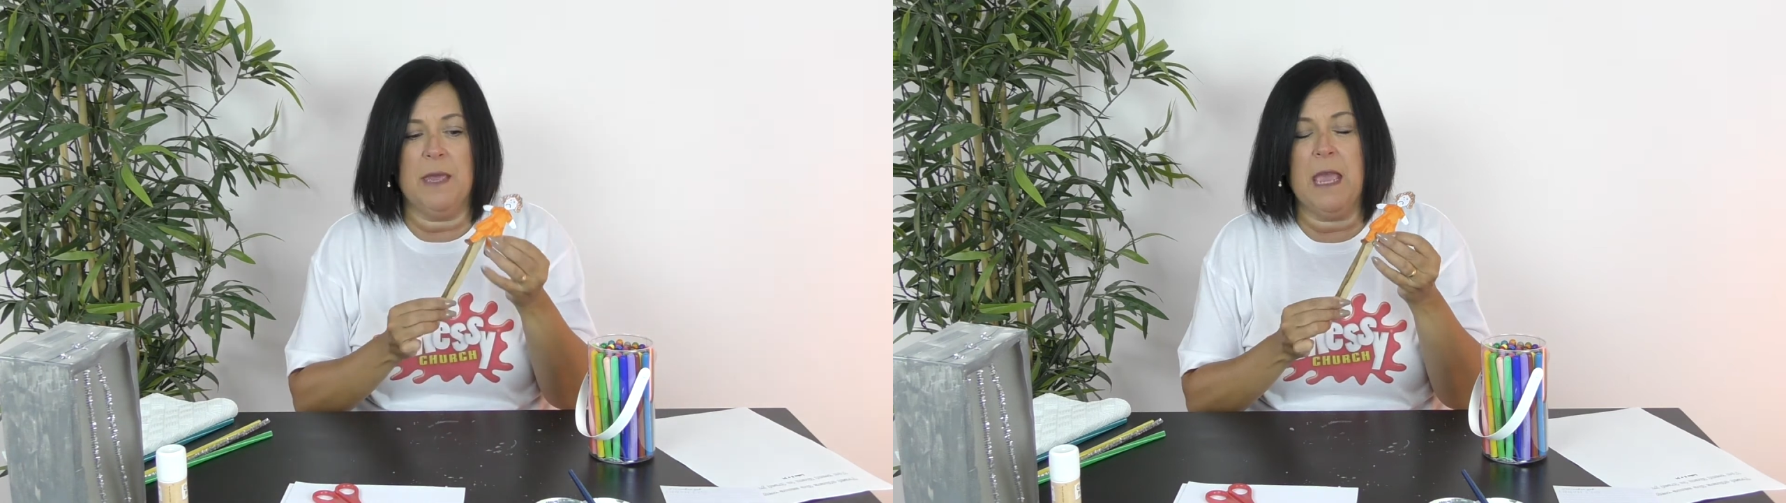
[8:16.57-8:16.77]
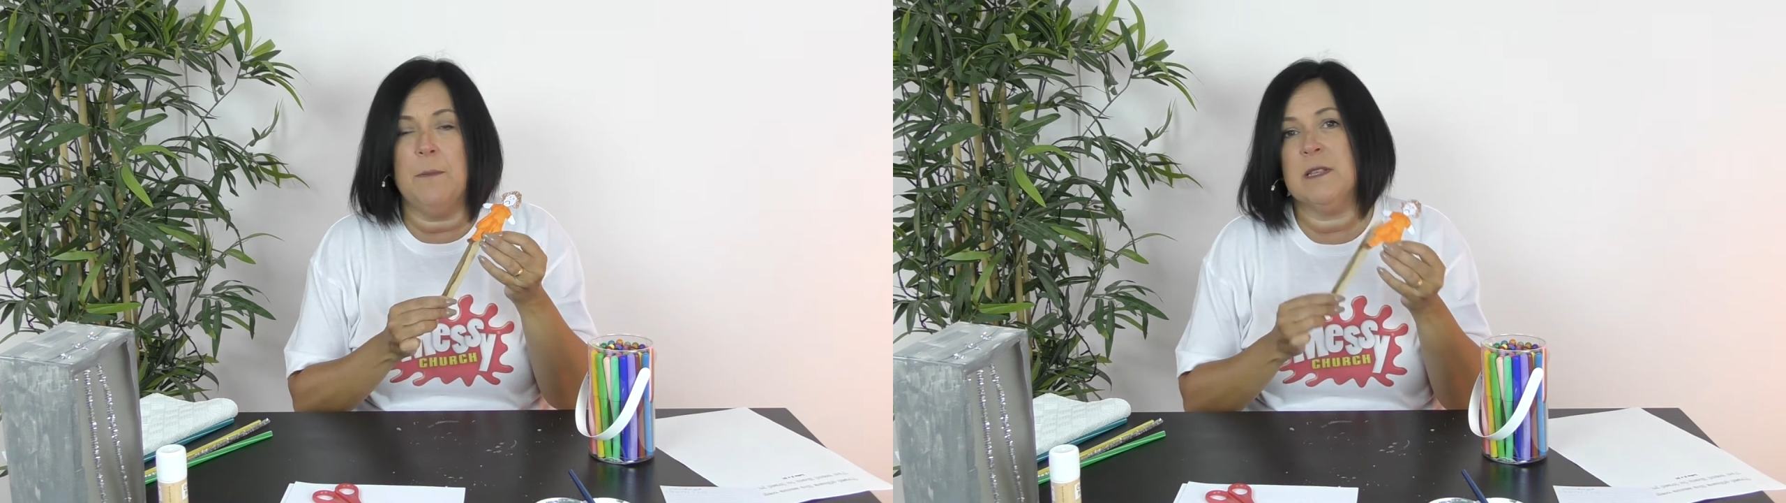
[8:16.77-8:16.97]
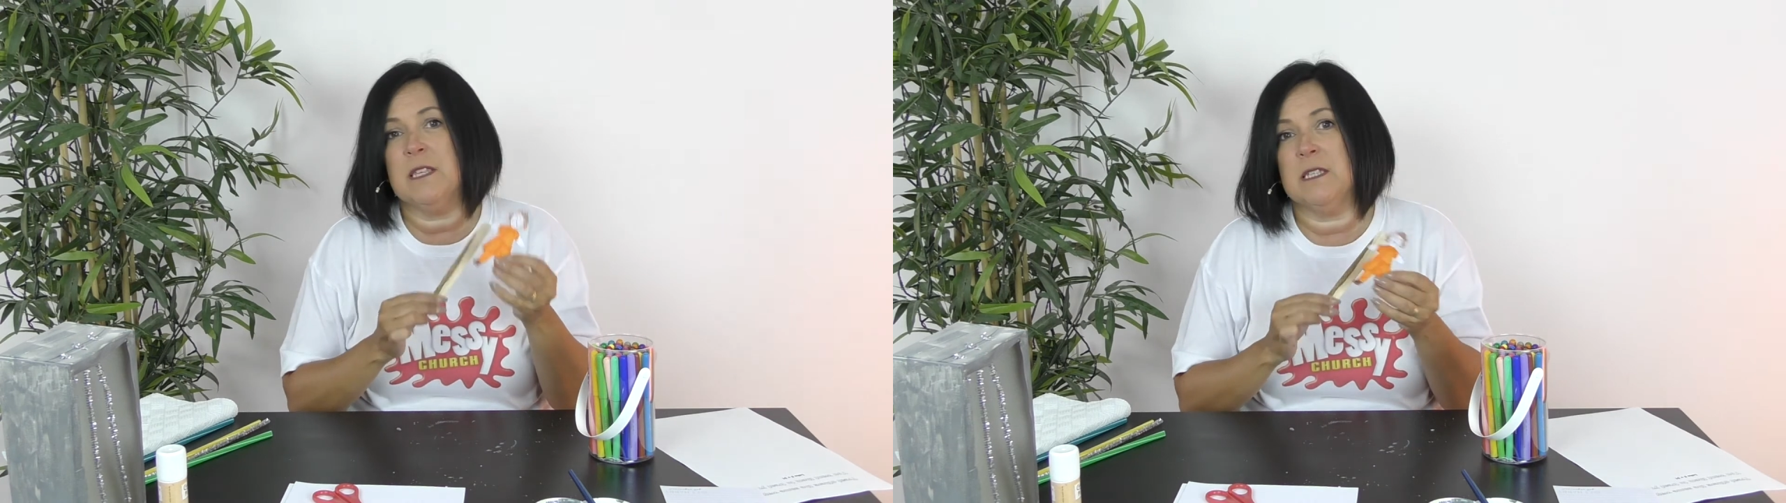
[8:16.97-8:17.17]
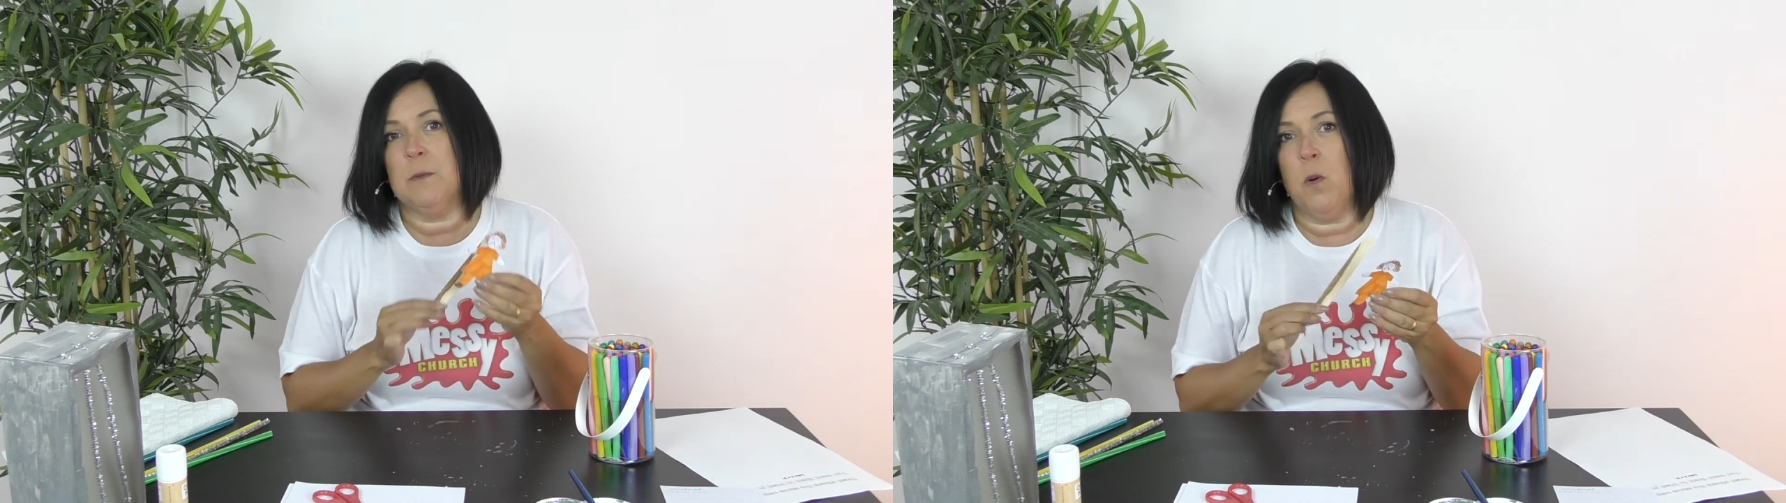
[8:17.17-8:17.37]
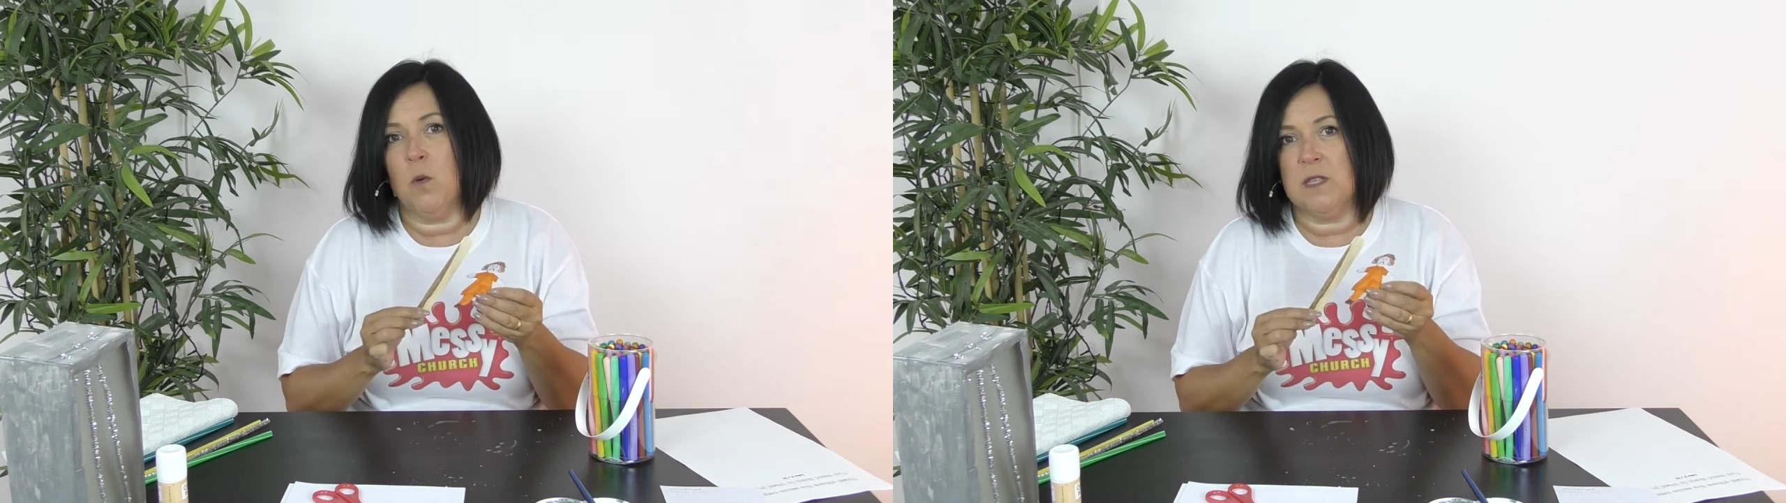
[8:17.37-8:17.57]
able to
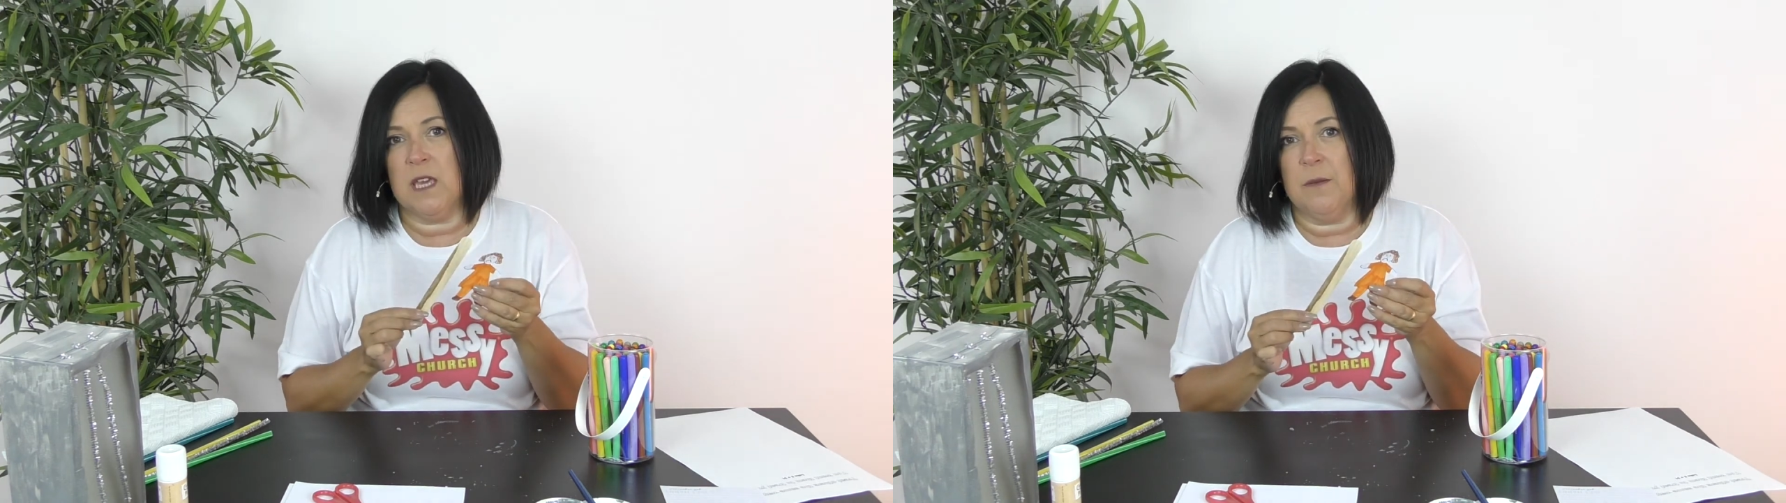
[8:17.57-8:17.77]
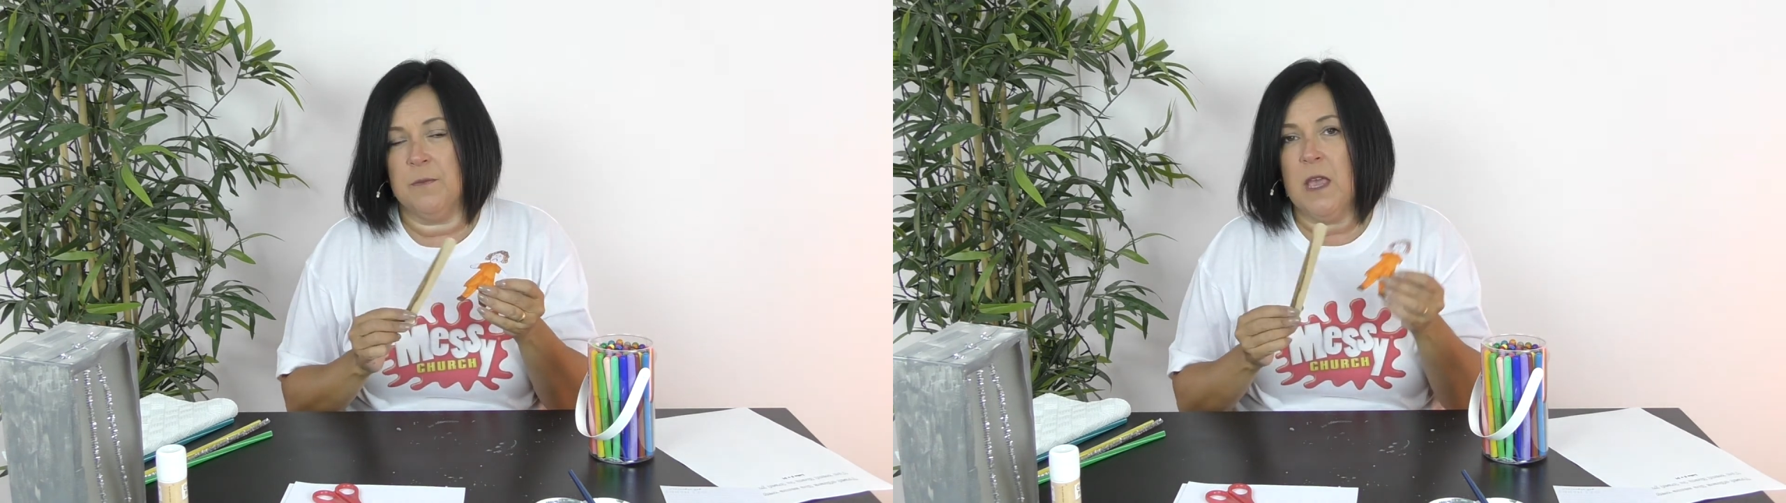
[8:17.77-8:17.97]
support it.